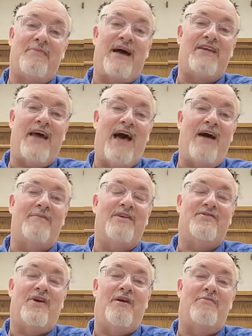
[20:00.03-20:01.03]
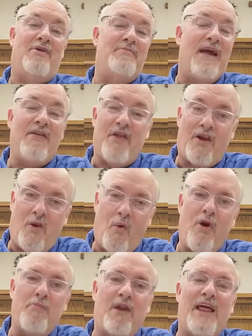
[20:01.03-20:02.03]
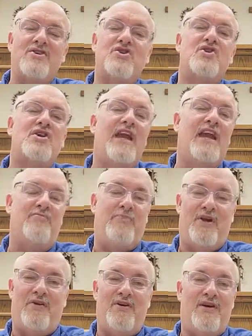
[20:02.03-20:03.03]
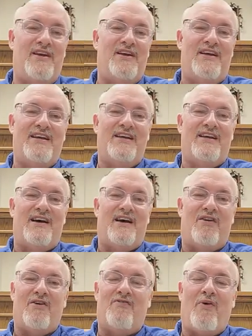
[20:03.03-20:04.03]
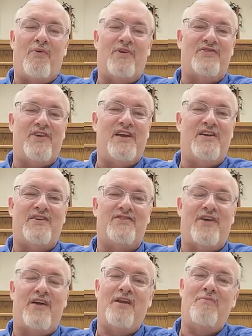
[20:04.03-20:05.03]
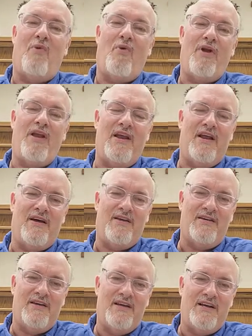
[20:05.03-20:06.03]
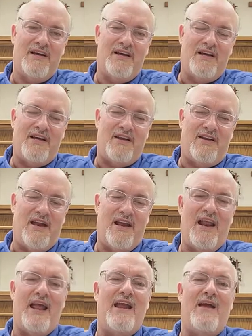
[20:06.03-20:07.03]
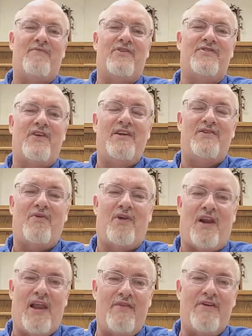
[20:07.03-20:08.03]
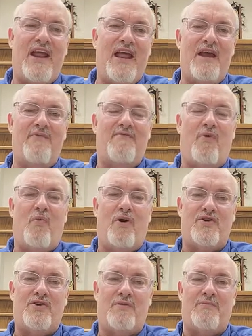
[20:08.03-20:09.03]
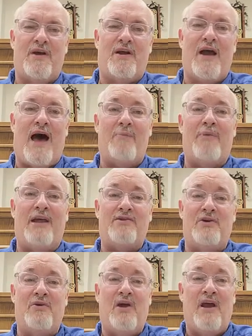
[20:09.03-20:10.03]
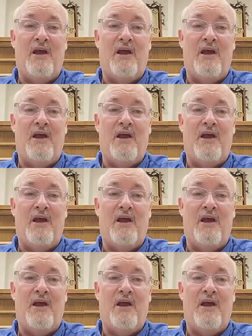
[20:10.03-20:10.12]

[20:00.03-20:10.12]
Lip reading: My time is up, but may the Lord bless you and keep you. I look forward to seeing you Sunday morning at 10 a.m. for Sunday school and 11 a.m. for worship. God bless you.